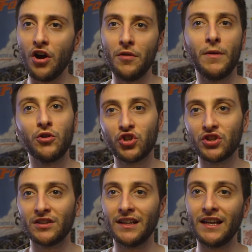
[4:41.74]

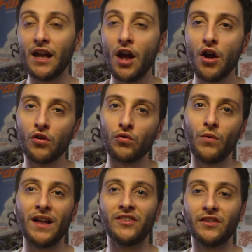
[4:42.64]
emotionally
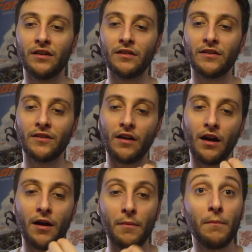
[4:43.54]
resonant
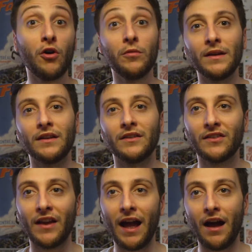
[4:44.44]

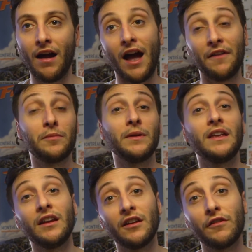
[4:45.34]
moments at the
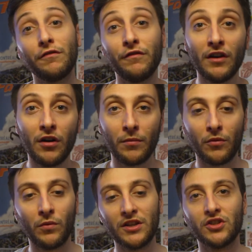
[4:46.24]
beginning of the
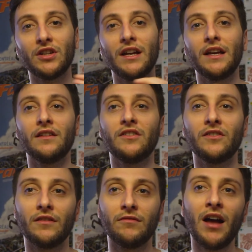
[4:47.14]
film, which
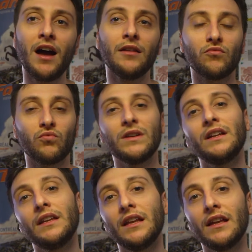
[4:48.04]
is not
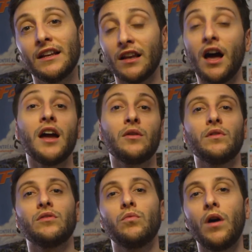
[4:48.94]
really in line
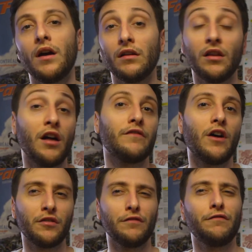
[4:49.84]
with what a lot of
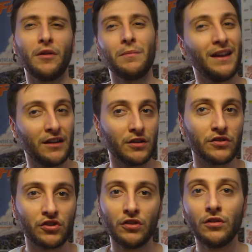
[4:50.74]
other
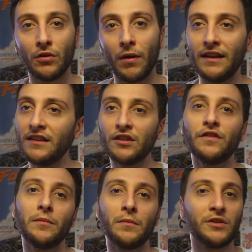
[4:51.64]
filmmakers do. In this
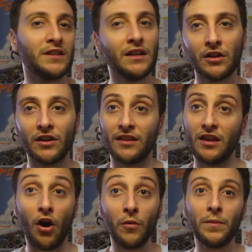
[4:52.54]
film in particular, like,
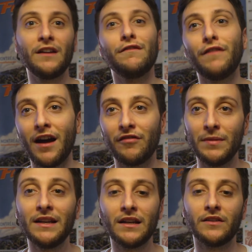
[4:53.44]
the opening 5
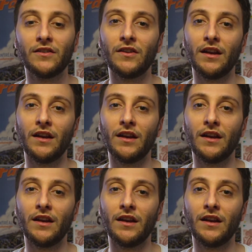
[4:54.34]
minutes